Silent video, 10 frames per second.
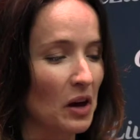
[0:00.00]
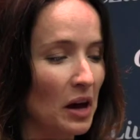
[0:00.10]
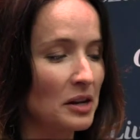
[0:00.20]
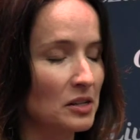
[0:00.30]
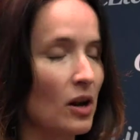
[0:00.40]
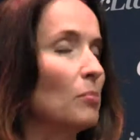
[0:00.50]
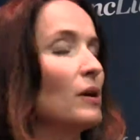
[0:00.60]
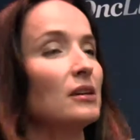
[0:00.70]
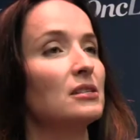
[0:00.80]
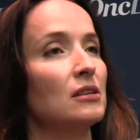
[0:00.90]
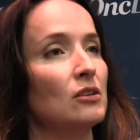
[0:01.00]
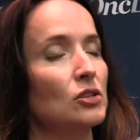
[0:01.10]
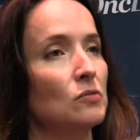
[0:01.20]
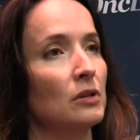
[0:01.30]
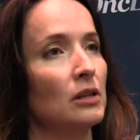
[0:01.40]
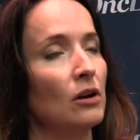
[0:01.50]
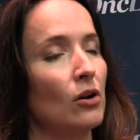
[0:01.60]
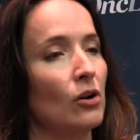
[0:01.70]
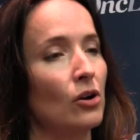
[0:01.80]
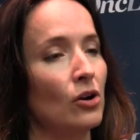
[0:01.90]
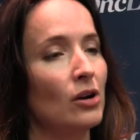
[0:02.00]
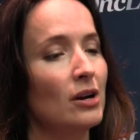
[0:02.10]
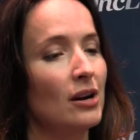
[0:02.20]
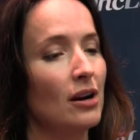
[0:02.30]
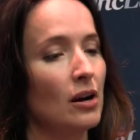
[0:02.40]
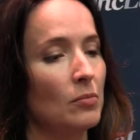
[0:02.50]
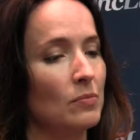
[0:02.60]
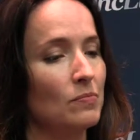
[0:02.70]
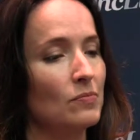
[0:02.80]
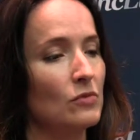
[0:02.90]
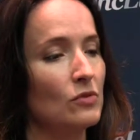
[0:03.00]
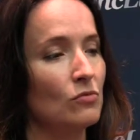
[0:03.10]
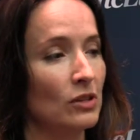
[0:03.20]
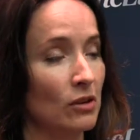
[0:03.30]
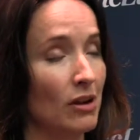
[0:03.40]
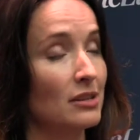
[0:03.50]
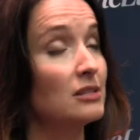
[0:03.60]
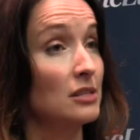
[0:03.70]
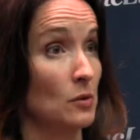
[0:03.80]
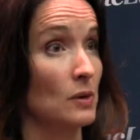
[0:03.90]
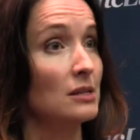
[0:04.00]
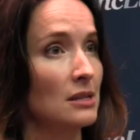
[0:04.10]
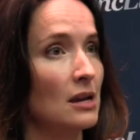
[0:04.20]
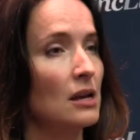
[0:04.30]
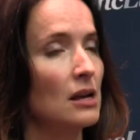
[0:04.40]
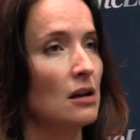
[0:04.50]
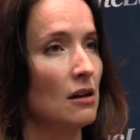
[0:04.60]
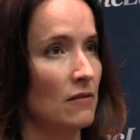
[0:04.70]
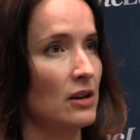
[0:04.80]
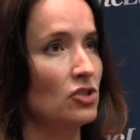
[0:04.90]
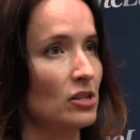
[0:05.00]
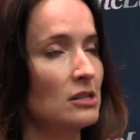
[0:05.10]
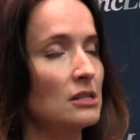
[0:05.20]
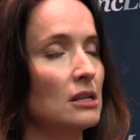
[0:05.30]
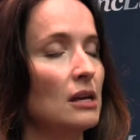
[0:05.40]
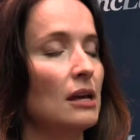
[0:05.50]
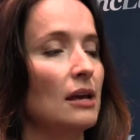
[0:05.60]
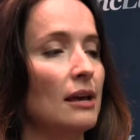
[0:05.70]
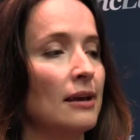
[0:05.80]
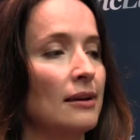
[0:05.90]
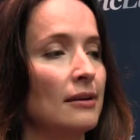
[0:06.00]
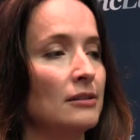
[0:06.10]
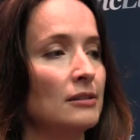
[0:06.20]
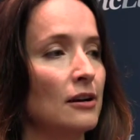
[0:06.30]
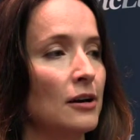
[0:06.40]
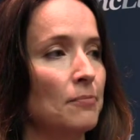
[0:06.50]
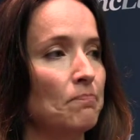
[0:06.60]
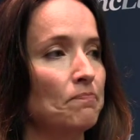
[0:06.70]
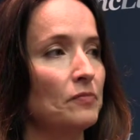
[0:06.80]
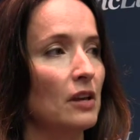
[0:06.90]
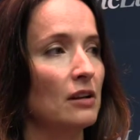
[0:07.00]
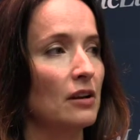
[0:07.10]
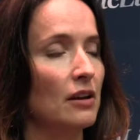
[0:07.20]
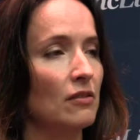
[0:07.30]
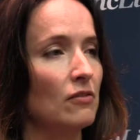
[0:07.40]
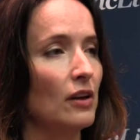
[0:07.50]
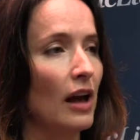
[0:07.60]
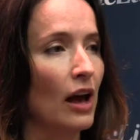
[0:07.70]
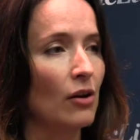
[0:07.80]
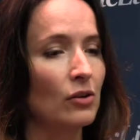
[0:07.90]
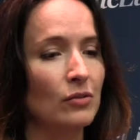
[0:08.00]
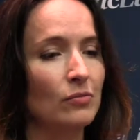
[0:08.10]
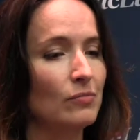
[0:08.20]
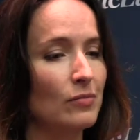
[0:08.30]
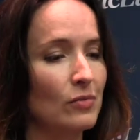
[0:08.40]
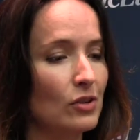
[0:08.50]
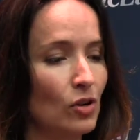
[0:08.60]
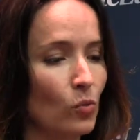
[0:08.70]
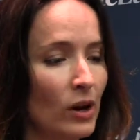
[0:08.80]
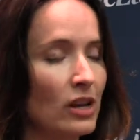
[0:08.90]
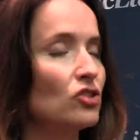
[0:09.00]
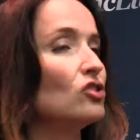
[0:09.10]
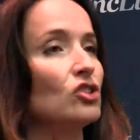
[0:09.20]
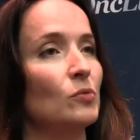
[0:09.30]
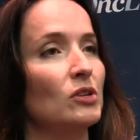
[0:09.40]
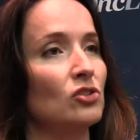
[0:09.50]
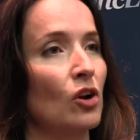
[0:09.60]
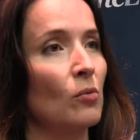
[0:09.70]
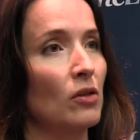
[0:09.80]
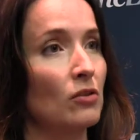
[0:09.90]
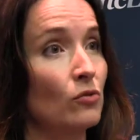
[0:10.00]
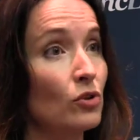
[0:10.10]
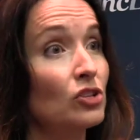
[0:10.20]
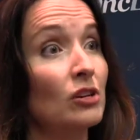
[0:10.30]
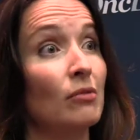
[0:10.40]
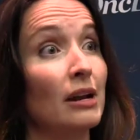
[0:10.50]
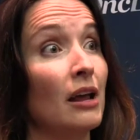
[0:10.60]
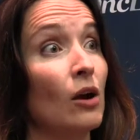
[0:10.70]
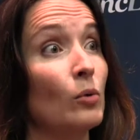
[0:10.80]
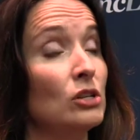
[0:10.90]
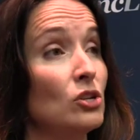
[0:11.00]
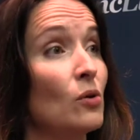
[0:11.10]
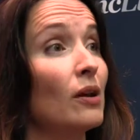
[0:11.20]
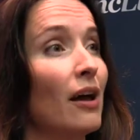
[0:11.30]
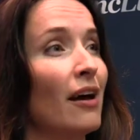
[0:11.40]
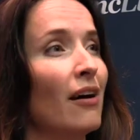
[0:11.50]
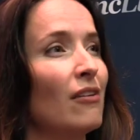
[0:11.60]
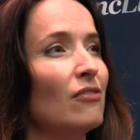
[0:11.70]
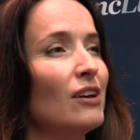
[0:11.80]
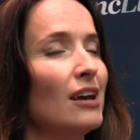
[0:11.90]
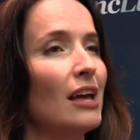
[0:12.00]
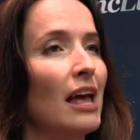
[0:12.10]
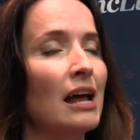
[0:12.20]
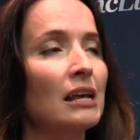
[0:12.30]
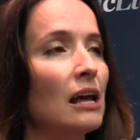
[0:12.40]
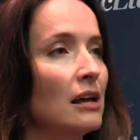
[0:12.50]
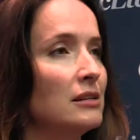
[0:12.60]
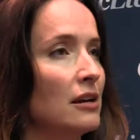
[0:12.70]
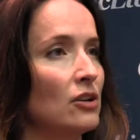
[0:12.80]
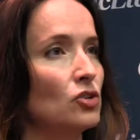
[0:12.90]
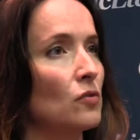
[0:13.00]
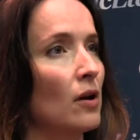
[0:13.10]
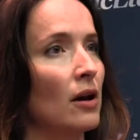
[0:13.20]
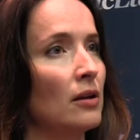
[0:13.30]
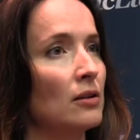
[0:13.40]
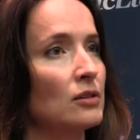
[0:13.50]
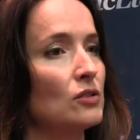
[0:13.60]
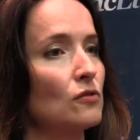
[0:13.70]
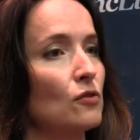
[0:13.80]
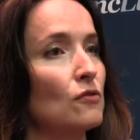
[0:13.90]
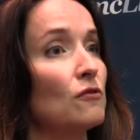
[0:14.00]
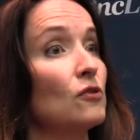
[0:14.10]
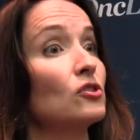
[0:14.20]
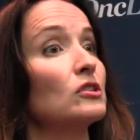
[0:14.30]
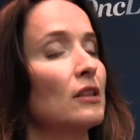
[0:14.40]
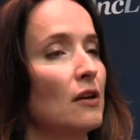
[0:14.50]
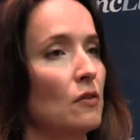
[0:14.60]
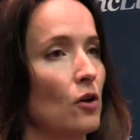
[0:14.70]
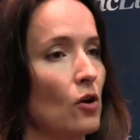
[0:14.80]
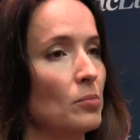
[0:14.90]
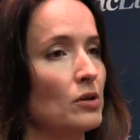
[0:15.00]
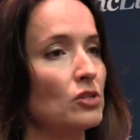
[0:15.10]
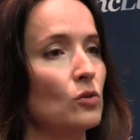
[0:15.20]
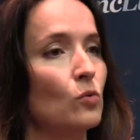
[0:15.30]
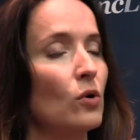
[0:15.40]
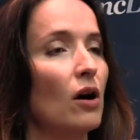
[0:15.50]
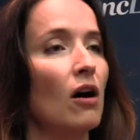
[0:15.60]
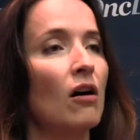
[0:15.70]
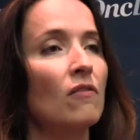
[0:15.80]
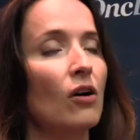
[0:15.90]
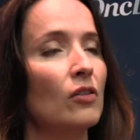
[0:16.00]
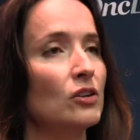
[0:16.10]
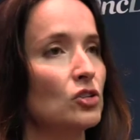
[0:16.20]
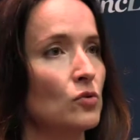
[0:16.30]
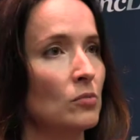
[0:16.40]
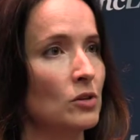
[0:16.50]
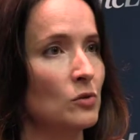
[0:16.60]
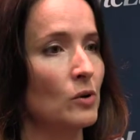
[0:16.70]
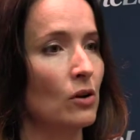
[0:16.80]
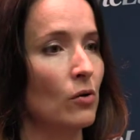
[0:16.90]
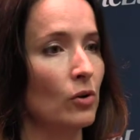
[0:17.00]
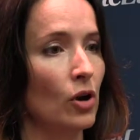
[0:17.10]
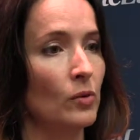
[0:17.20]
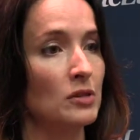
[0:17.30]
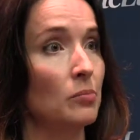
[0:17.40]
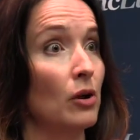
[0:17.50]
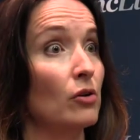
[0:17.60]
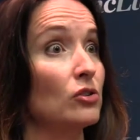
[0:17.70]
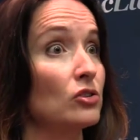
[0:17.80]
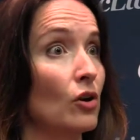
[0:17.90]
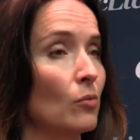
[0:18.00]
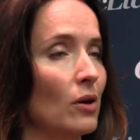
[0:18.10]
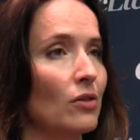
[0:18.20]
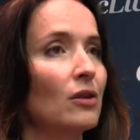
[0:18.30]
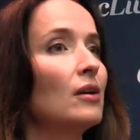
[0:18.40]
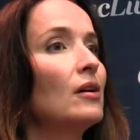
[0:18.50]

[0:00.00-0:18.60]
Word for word: The hot topics in this really are um, really around sequencing of agents and um, and kind of how to you know what agents do we start with. Unfortunately, right now we don't have any head-to-head -head trials for first-line therapies. So of all these treatments, we don't know is it better to start with